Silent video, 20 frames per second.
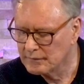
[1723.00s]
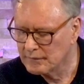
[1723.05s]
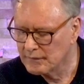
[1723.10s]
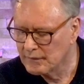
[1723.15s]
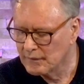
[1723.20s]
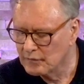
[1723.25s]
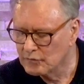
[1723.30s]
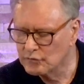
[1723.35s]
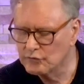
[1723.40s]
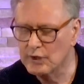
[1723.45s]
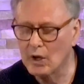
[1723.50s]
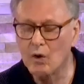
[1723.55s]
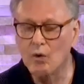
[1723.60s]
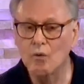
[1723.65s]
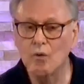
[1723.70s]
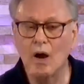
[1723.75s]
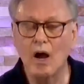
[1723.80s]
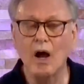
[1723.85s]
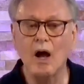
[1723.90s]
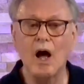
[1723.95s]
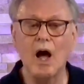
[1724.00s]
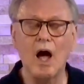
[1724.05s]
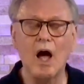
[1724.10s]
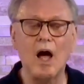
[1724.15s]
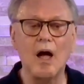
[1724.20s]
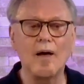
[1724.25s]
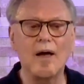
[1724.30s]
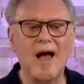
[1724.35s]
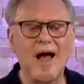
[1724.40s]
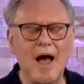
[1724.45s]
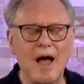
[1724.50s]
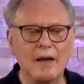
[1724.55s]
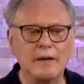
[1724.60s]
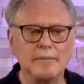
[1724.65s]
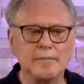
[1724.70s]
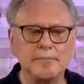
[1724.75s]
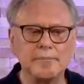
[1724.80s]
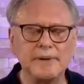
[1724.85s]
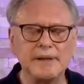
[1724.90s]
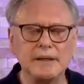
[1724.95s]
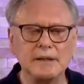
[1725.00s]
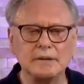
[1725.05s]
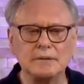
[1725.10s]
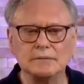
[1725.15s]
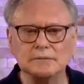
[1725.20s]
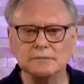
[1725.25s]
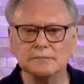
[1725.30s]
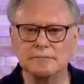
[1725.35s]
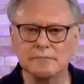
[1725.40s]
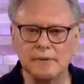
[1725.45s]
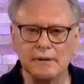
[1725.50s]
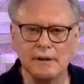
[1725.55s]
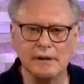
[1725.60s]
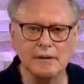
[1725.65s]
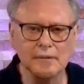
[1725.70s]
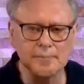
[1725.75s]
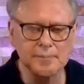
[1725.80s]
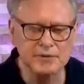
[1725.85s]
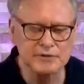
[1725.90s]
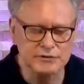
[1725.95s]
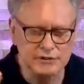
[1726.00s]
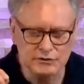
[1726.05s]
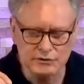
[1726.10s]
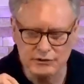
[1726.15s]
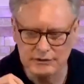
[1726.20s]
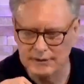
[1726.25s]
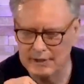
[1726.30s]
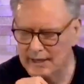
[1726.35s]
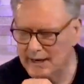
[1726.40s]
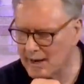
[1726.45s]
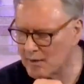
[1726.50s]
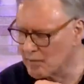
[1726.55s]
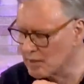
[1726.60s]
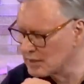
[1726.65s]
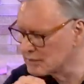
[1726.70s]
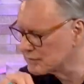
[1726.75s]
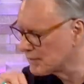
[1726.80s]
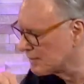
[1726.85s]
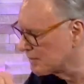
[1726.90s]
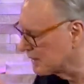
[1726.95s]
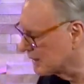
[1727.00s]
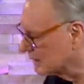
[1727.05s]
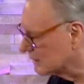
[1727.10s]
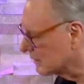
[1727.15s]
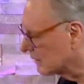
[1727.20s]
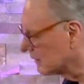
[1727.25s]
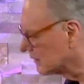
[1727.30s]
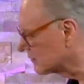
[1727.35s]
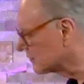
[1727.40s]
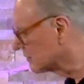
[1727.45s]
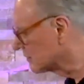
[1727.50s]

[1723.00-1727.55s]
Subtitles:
So, being in a position that I was, I began to listen to